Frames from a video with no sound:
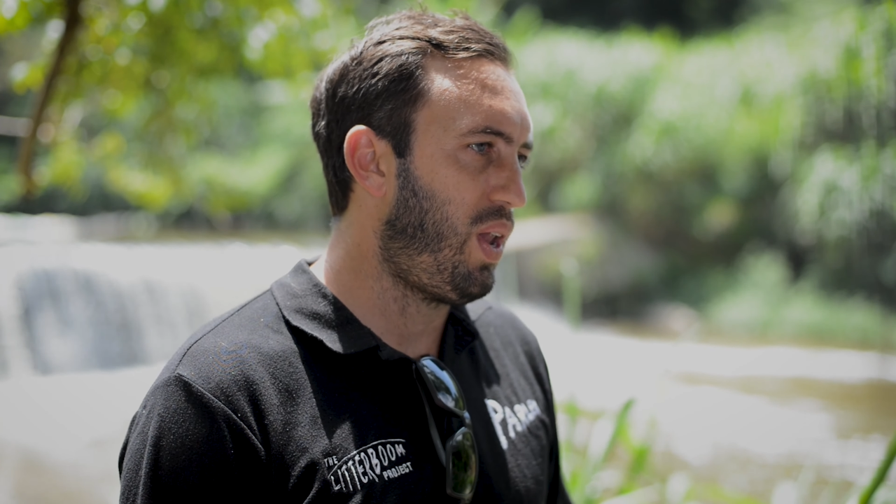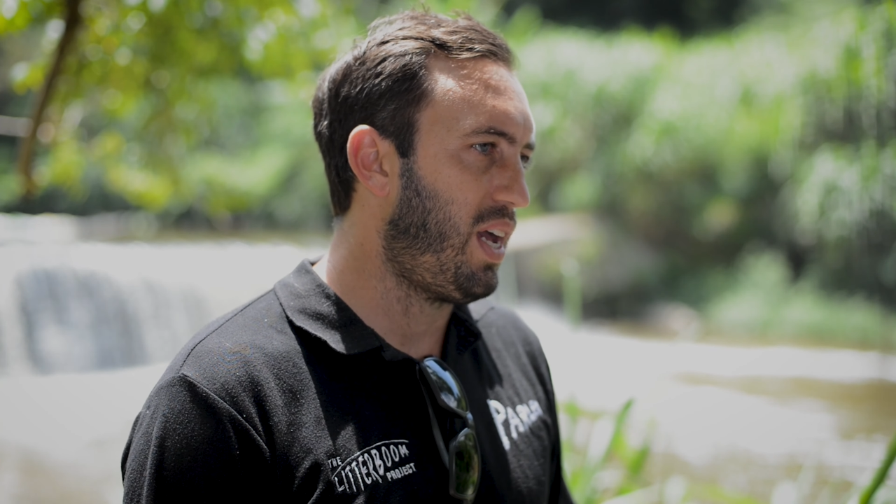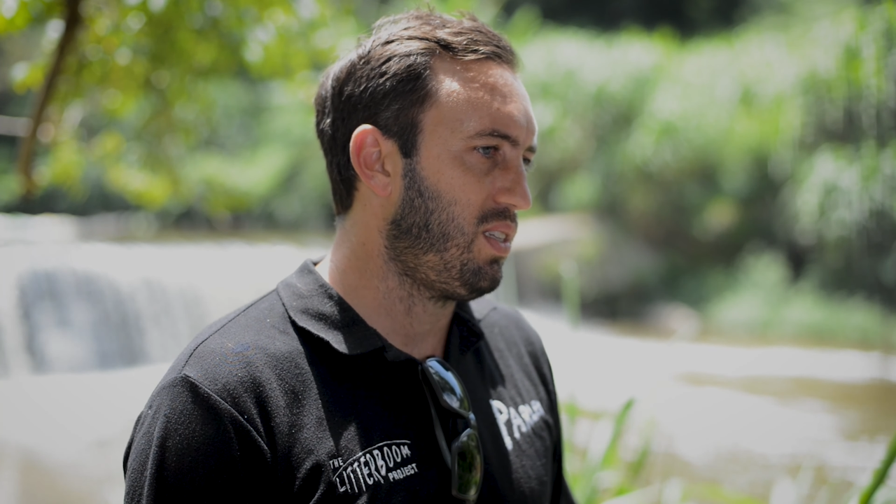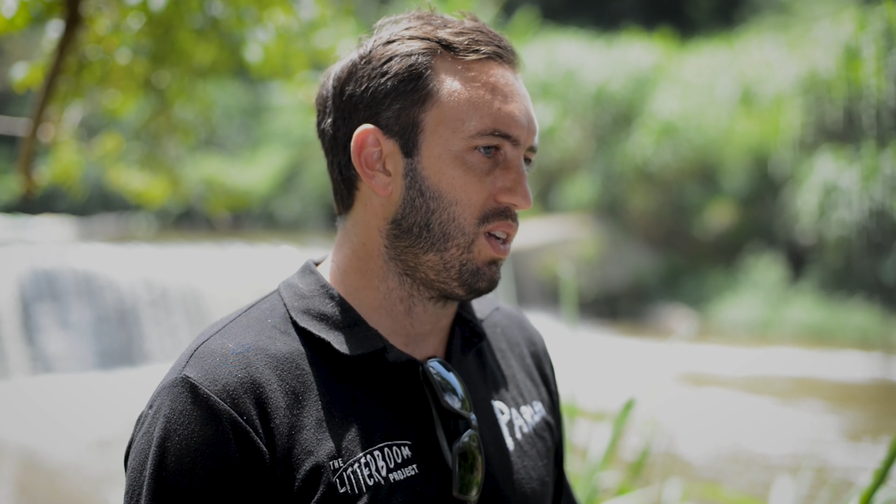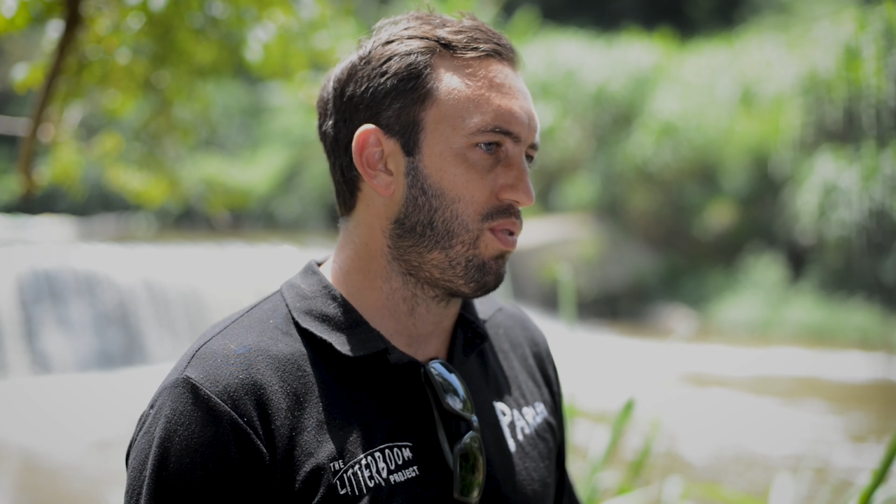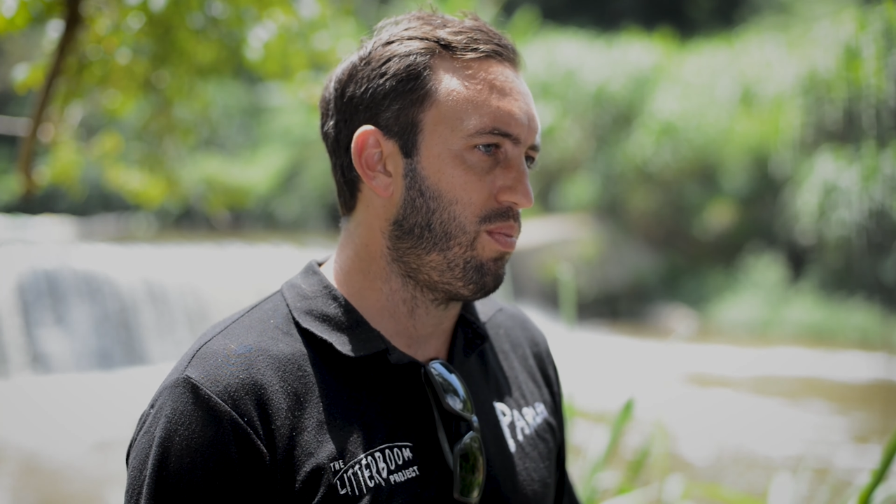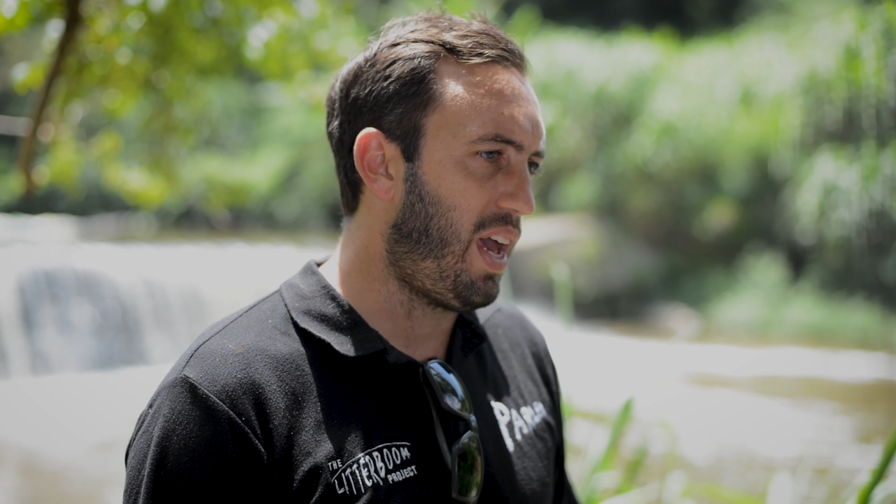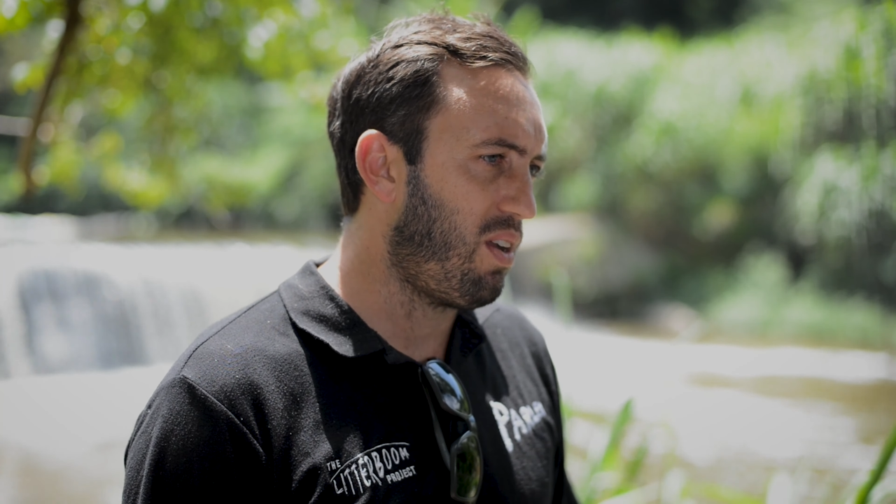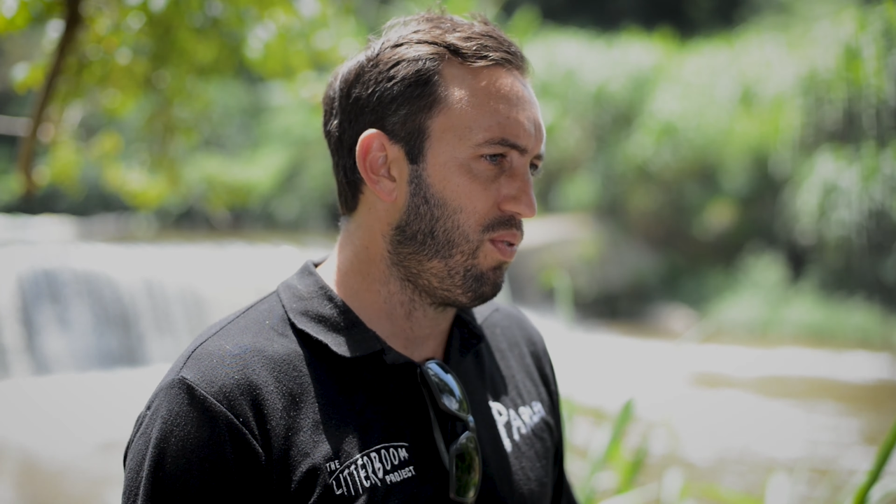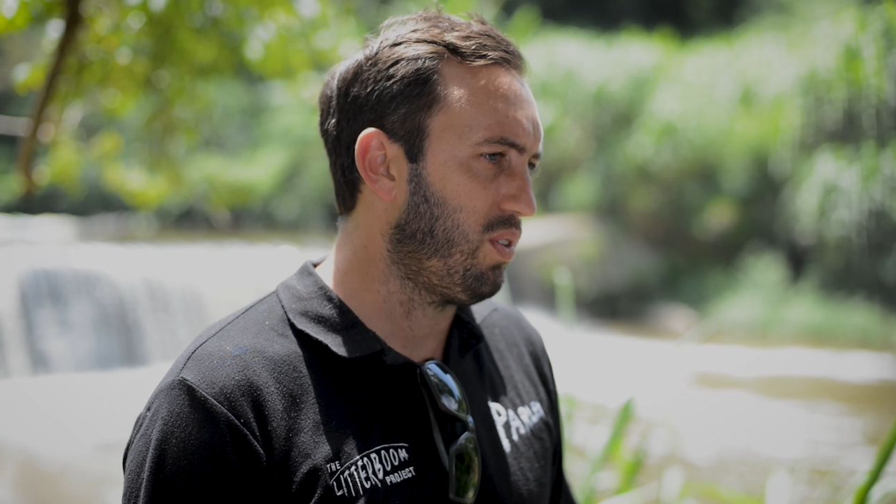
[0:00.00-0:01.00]
plastic from
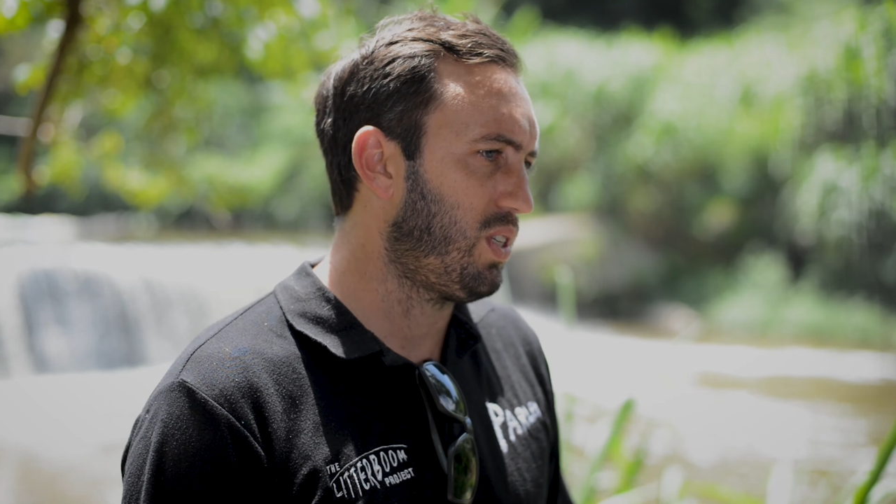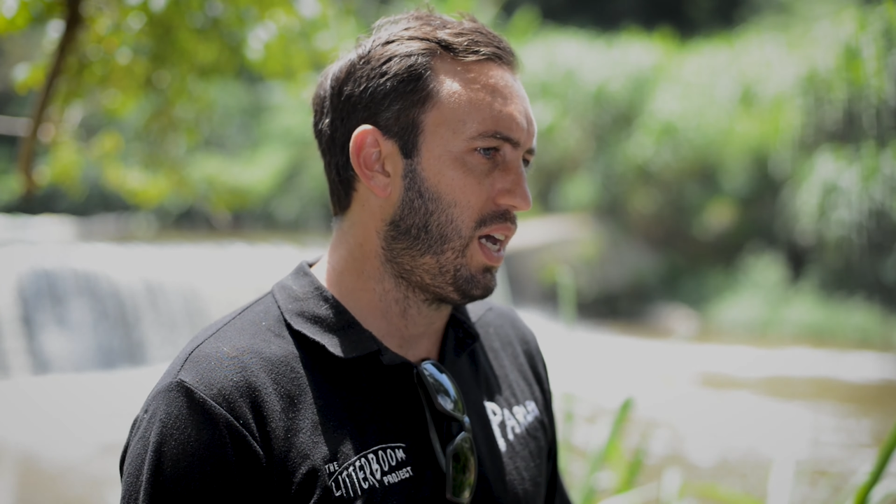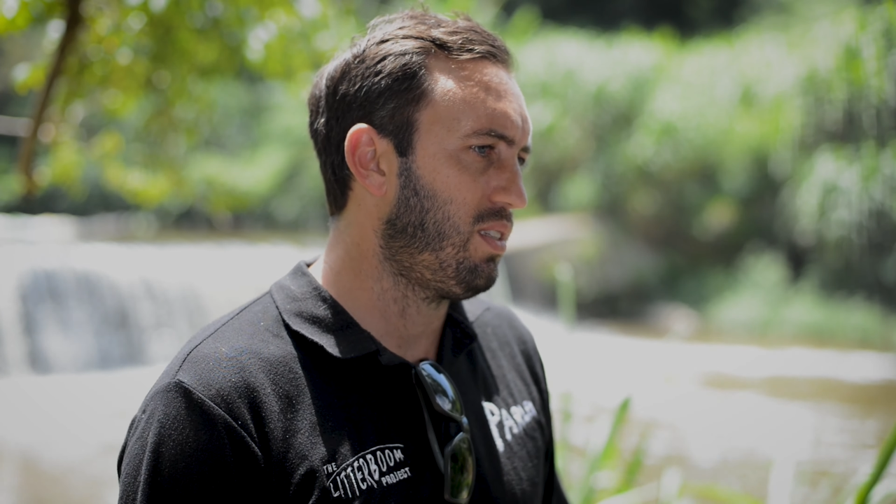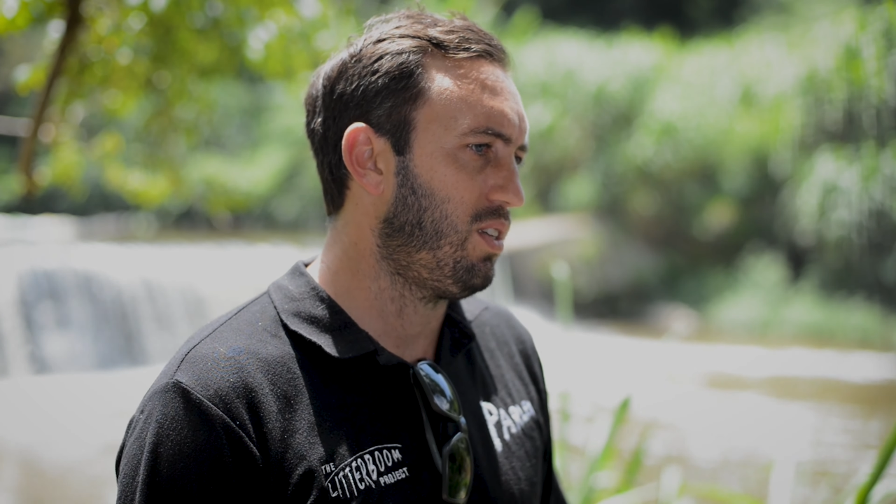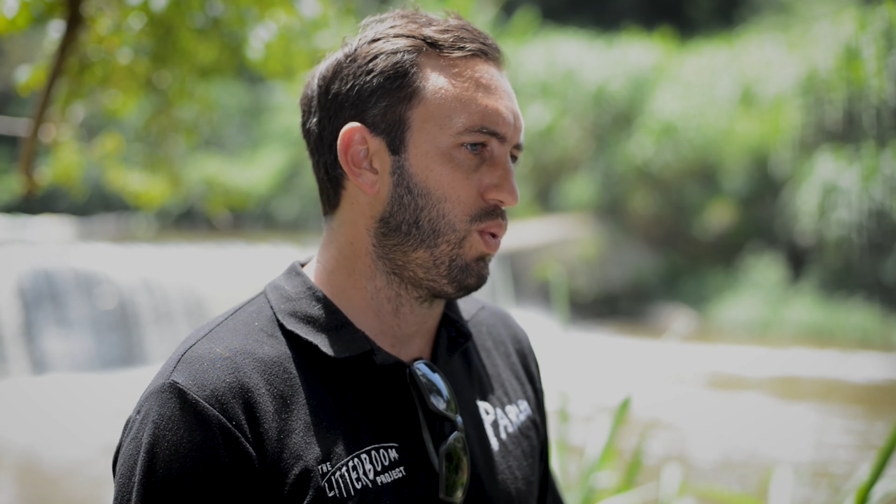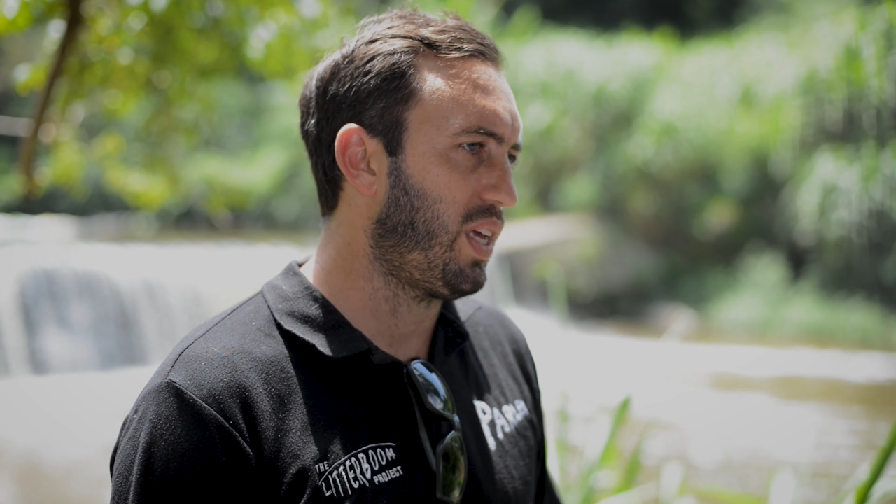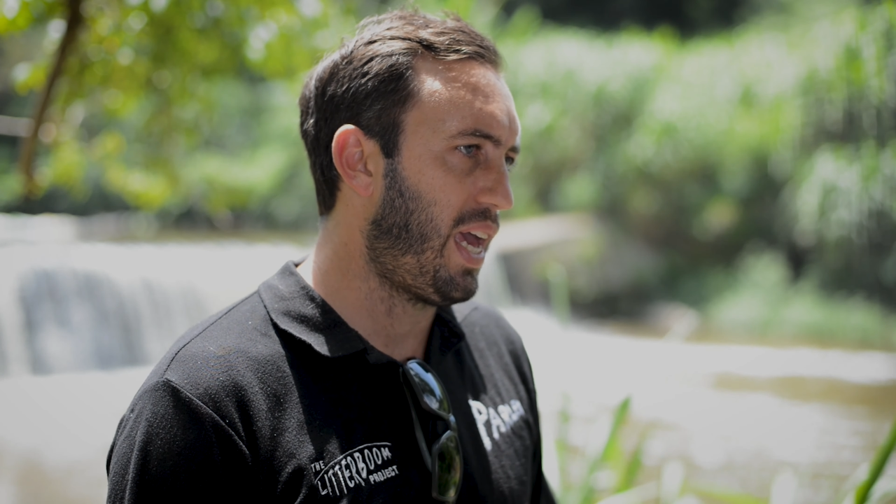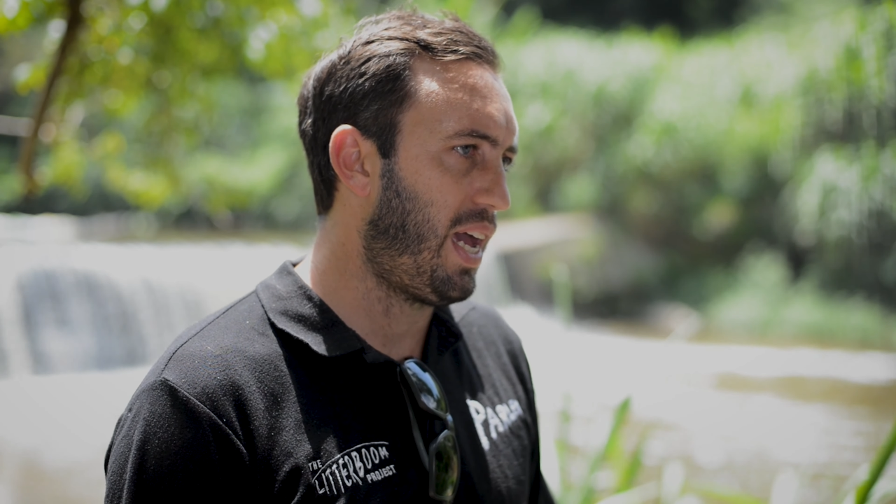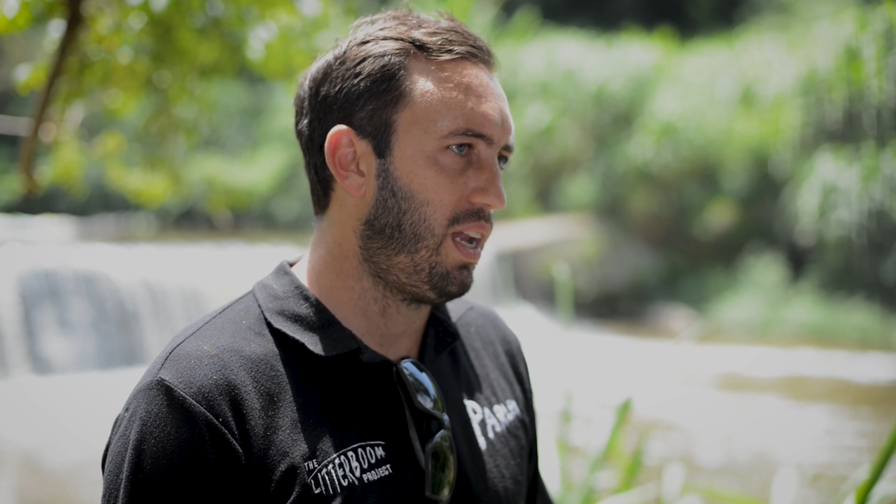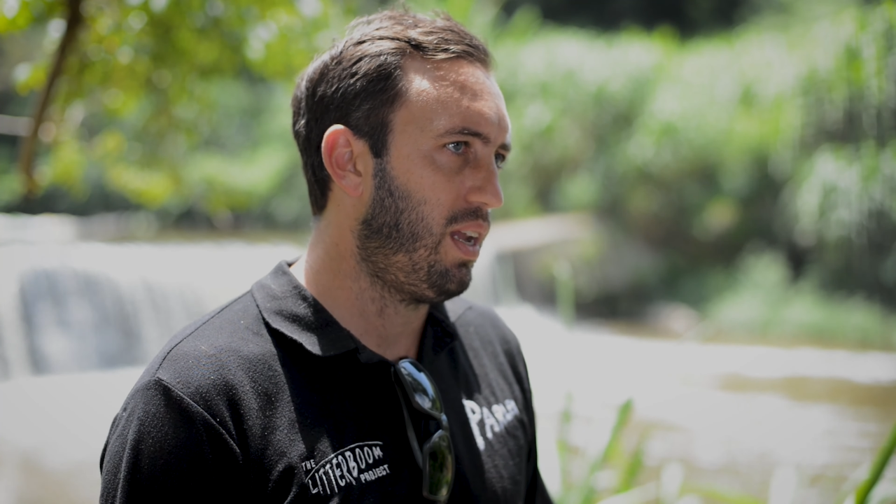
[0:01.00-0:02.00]
landfill sites as we
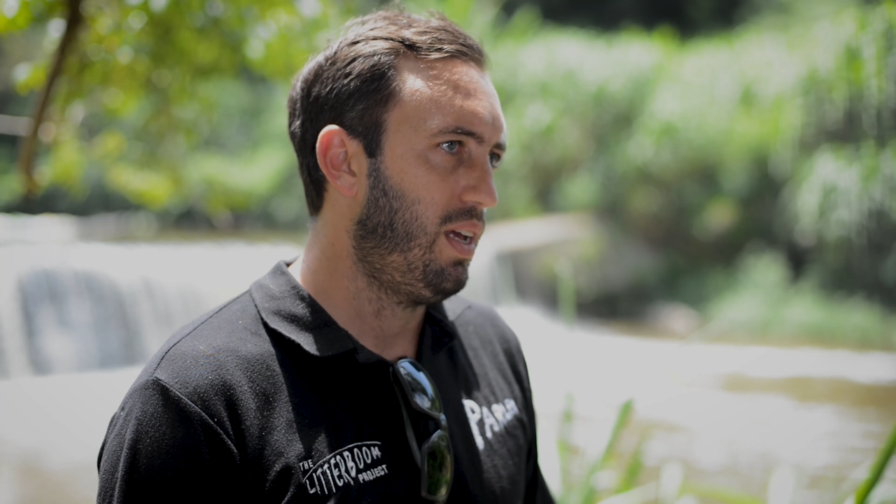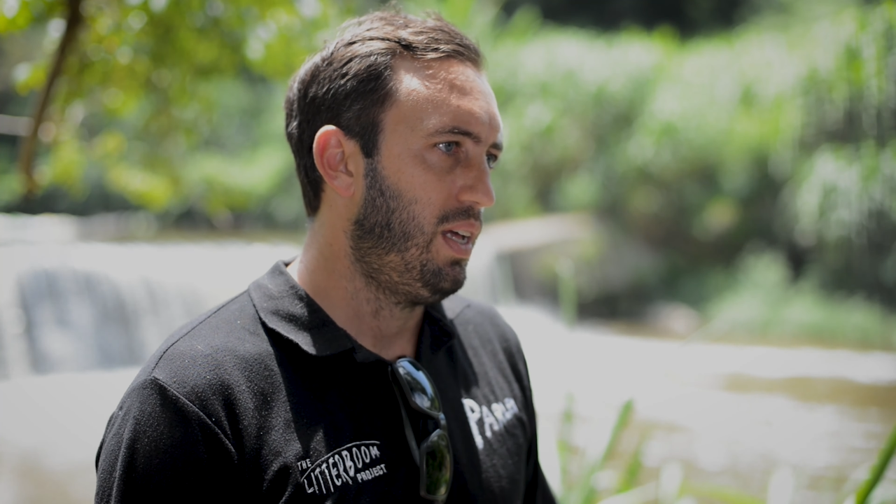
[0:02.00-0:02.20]
can,